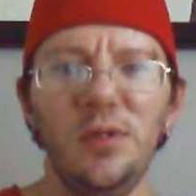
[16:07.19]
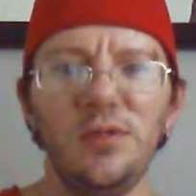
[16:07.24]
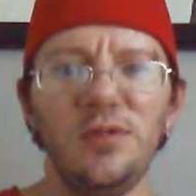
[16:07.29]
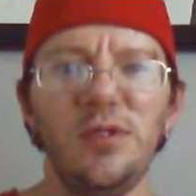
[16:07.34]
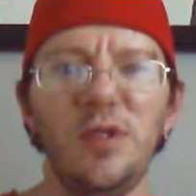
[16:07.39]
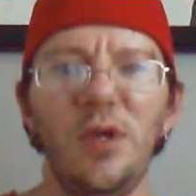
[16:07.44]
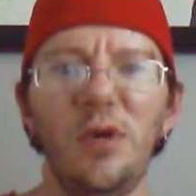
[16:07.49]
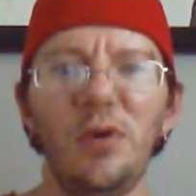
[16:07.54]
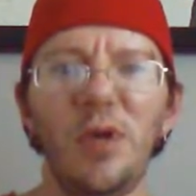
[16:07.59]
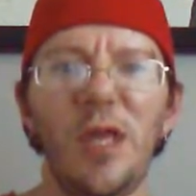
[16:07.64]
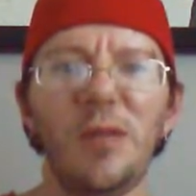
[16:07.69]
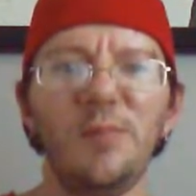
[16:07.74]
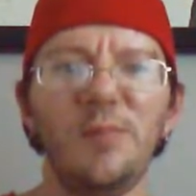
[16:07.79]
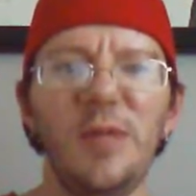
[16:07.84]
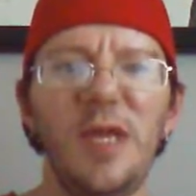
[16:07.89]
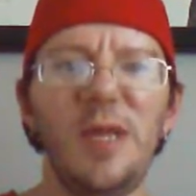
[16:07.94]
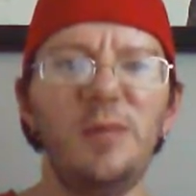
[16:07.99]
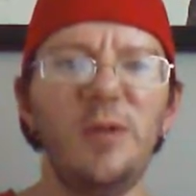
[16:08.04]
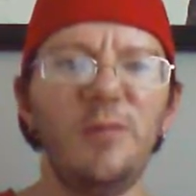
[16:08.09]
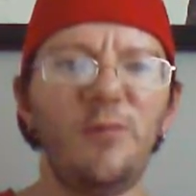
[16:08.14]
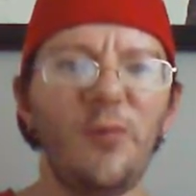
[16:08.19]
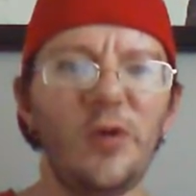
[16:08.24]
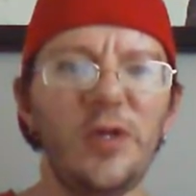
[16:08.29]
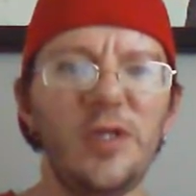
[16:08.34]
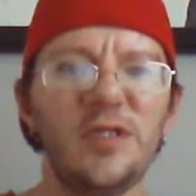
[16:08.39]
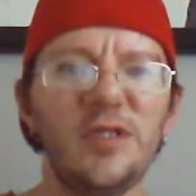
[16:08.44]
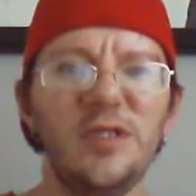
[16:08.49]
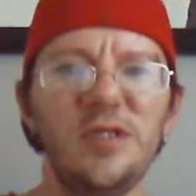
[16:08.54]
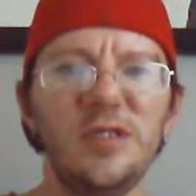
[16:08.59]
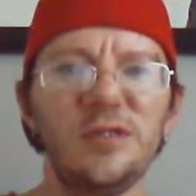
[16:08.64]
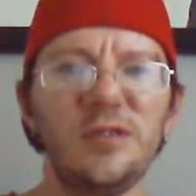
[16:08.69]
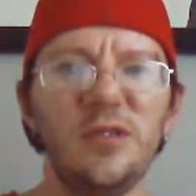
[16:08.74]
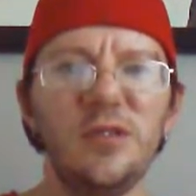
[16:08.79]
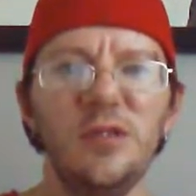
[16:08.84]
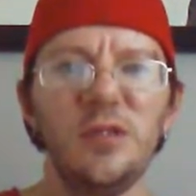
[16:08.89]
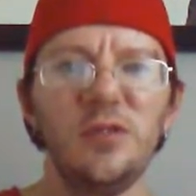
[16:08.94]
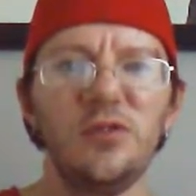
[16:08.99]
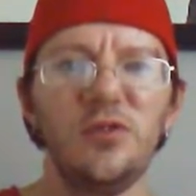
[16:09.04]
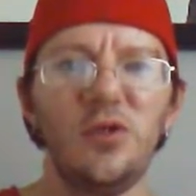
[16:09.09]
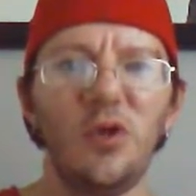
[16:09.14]
Like maybe, for instance,
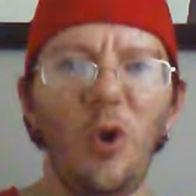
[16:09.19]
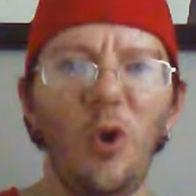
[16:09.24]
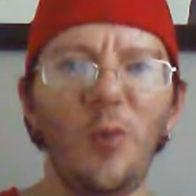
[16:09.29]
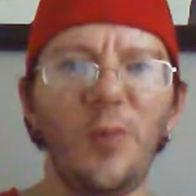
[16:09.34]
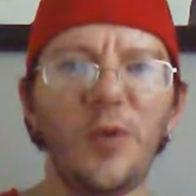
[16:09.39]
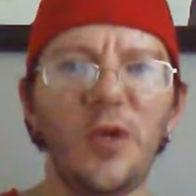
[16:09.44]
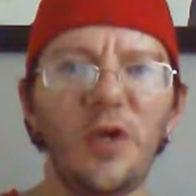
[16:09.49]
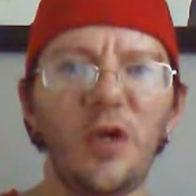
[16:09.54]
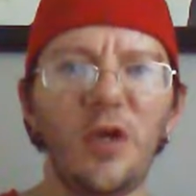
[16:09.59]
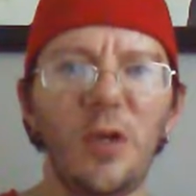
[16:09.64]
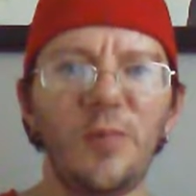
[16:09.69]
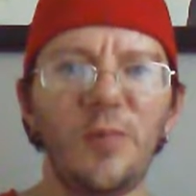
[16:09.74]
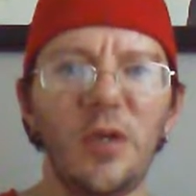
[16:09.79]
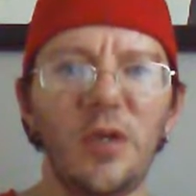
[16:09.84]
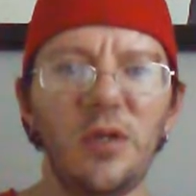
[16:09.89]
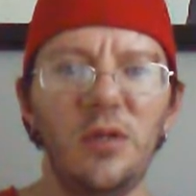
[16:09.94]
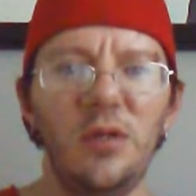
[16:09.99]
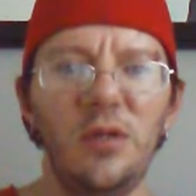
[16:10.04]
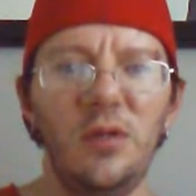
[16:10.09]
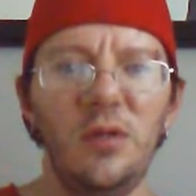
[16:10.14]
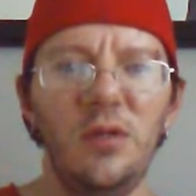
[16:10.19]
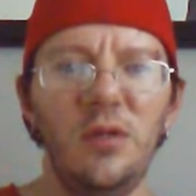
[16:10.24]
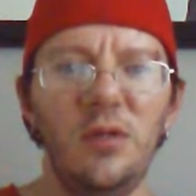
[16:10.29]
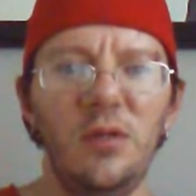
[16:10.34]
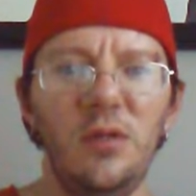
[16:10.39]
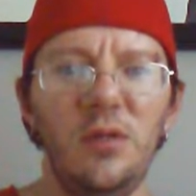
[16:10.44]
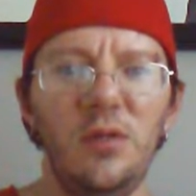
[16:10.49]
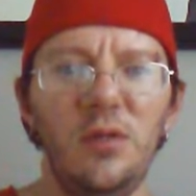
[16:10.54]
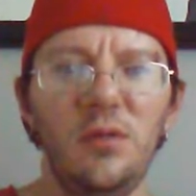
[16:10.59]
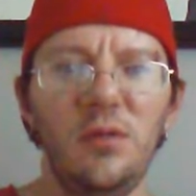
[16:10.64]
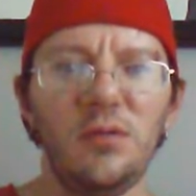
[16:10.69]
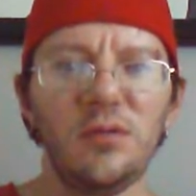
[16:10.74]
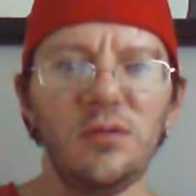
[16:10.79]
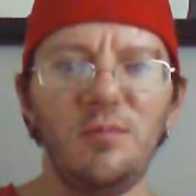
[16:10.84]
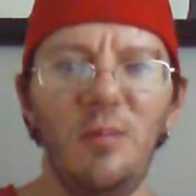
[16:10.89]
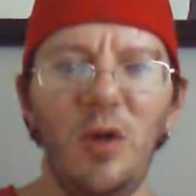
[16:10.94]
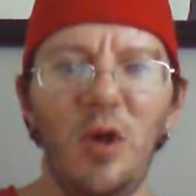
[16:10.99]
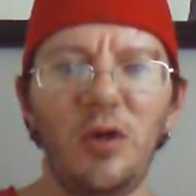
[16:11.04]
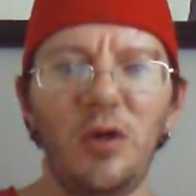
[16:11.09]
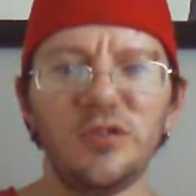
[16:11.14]
you're opening up a
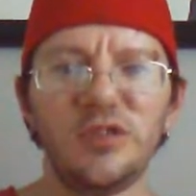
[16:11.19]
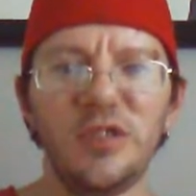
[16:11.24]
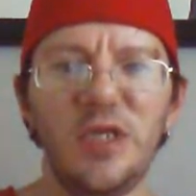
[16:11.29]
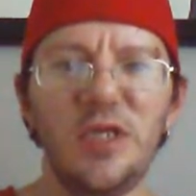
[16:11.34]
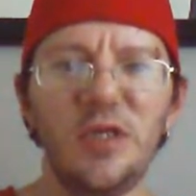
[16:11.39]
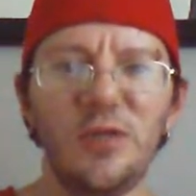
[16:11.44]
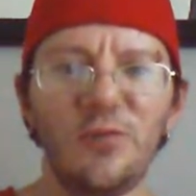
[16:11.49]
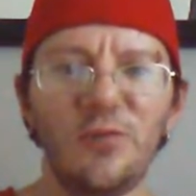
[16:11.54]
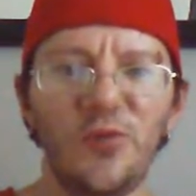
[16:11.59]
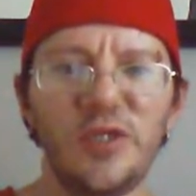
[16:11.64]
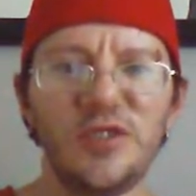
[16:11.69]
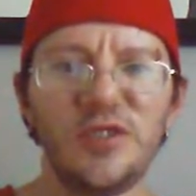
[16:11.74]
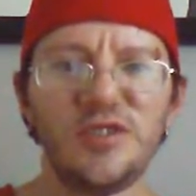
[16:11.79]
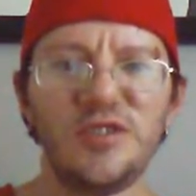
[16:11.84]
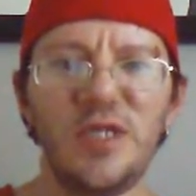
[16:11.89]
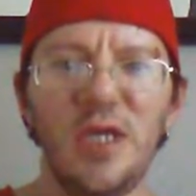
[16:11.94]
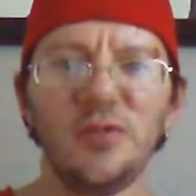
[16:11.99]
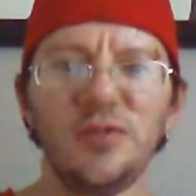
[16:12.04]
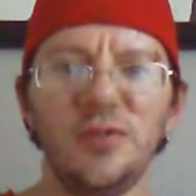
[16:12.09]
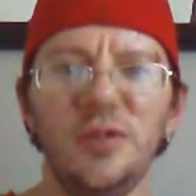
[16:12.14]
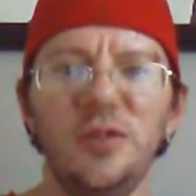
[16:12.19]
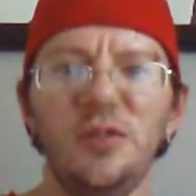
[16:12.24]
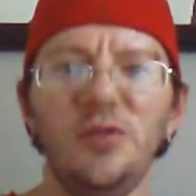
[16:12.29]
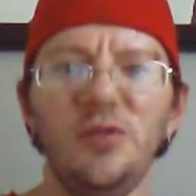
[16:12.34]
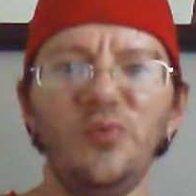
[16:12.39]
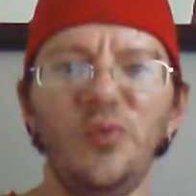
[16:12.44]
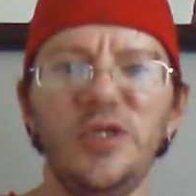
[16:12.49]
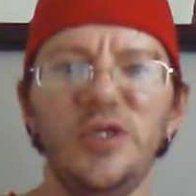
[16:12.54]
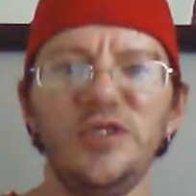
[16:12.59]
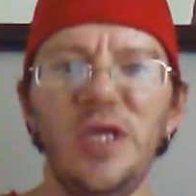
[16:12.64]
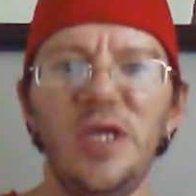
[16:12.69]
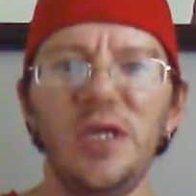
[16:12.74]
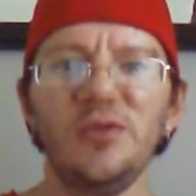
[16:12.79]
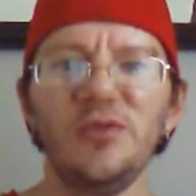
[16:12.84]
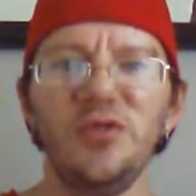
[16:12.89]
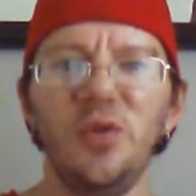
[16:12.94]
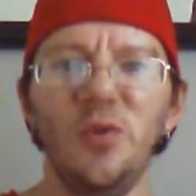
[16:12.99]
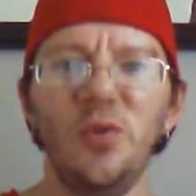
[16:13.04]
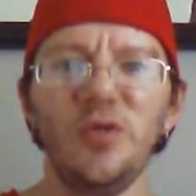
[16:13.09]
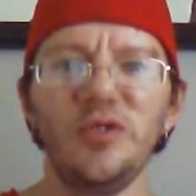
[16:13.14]
small chain of resale
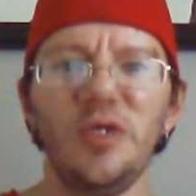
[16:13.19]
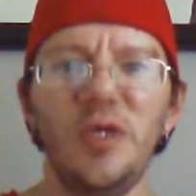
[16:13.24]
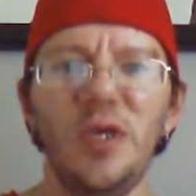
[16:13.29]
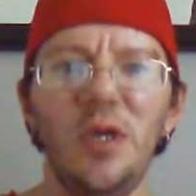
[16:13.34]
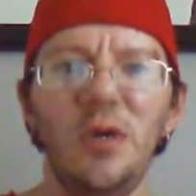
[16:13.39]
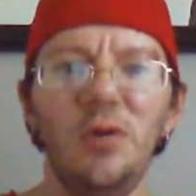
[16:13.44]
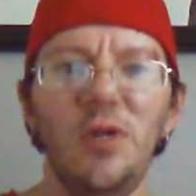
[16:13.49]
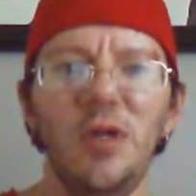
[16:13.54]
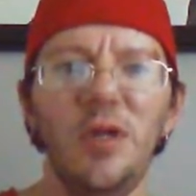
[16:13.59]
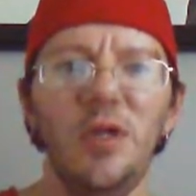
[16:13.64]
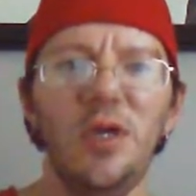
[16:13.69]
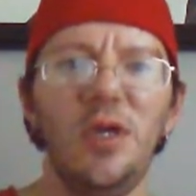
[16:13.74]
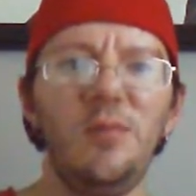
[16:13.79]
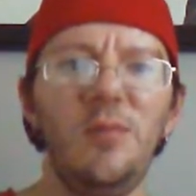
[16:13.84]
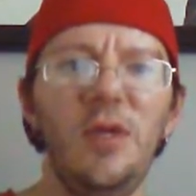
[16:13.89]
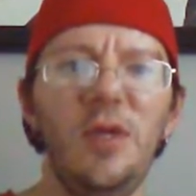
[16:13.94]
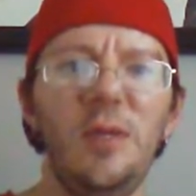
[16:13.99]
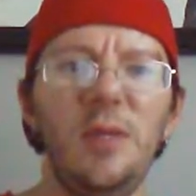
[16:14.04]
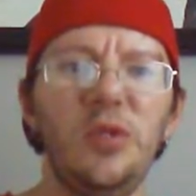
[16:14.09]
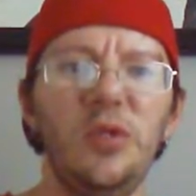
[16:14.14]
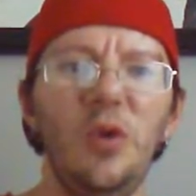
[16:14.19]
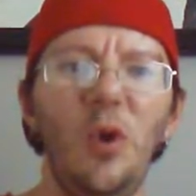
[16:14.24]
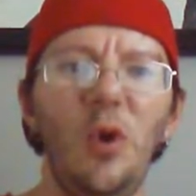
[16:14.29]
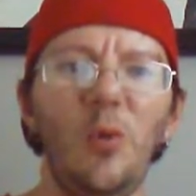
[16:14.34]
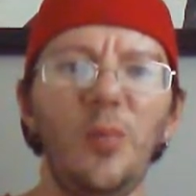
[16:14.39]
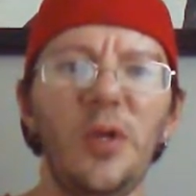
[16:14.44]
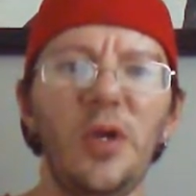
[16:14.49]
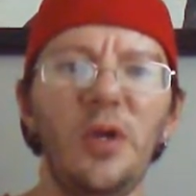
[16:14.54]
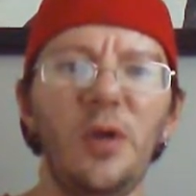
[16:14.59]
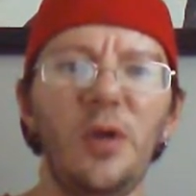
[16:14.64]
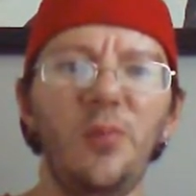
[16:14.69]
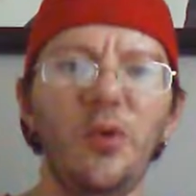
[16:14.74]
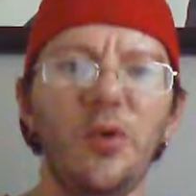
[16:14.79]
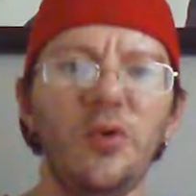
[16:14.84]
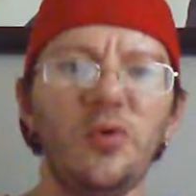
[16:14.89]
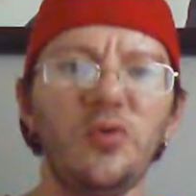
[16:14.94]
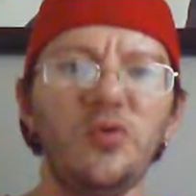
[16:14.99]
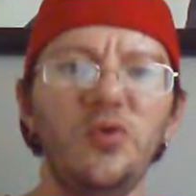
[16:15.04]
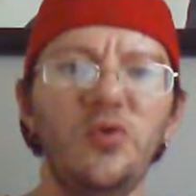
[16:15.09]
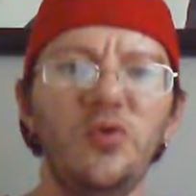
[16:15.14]
stores, and maybe you open up 1
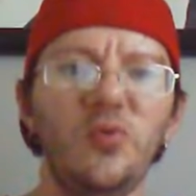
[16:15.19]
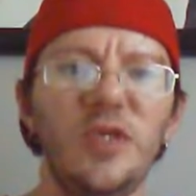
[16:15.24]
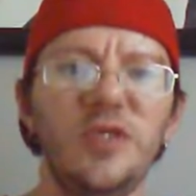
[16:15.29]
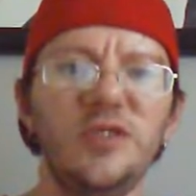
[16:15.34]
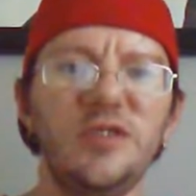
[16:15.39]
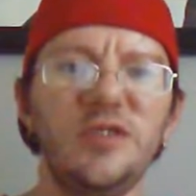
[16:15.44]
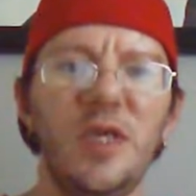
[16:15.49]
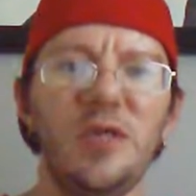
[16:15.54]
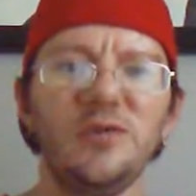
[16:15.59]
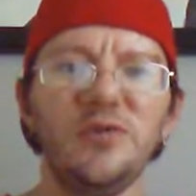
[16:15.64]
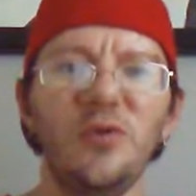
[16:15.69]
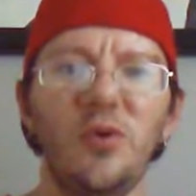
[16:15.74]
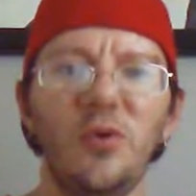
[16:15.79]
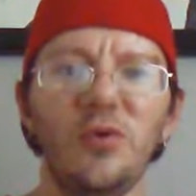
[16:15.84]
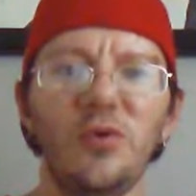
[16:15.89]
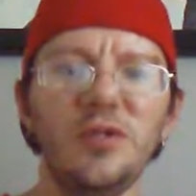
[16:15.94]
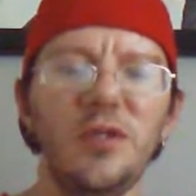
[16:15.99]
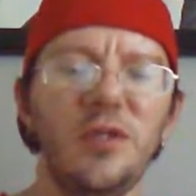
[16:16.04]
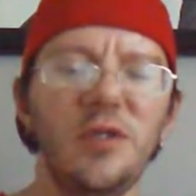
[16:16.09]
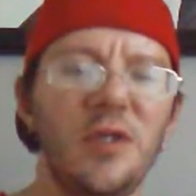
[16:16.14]
or 2 resale stores.